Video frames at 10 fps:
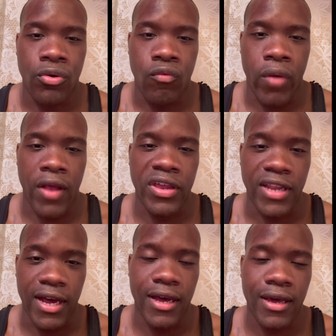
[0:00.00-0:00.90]
rather he
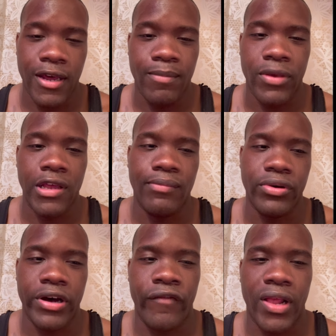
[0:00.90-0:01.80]
died, man.
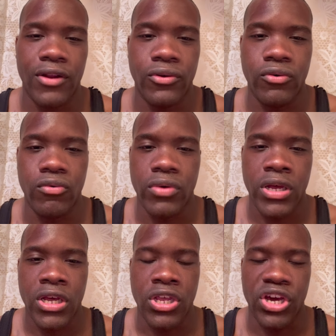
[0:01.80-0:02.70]
But I feel like dude
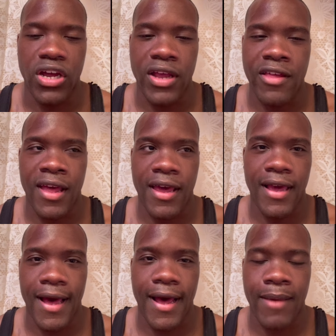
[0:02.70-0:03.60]
Jugga Next had
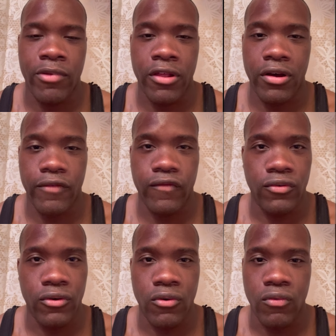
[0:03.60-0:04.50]
guy himself, you
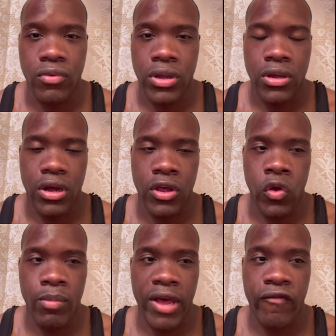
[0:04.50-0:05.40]
know,
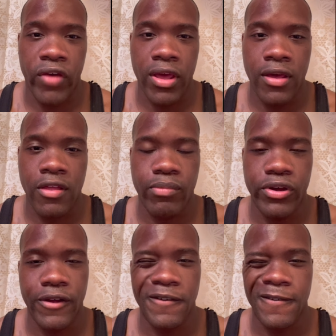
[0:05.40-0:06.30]
accused by fans,
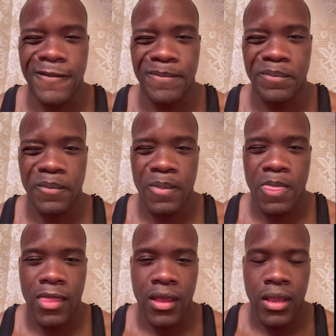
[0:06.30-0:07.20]
but um
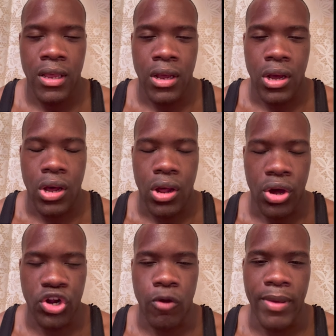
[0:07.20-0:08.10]

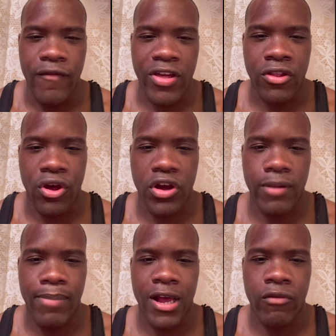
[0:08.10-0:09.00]
okay, the beef had started
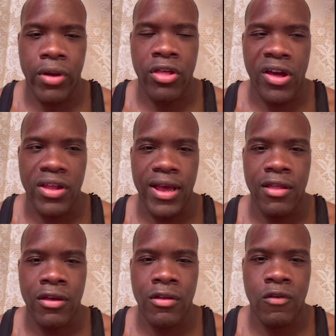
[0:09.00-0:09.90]
back around
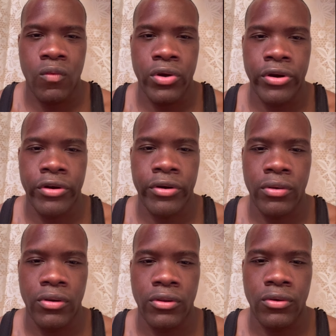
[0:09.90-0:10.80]
2018 to where,
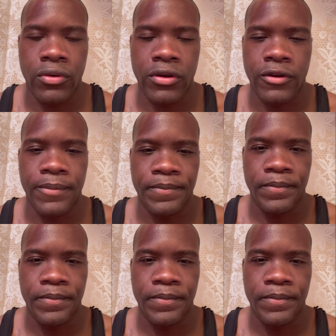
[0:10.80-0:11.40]
you know, um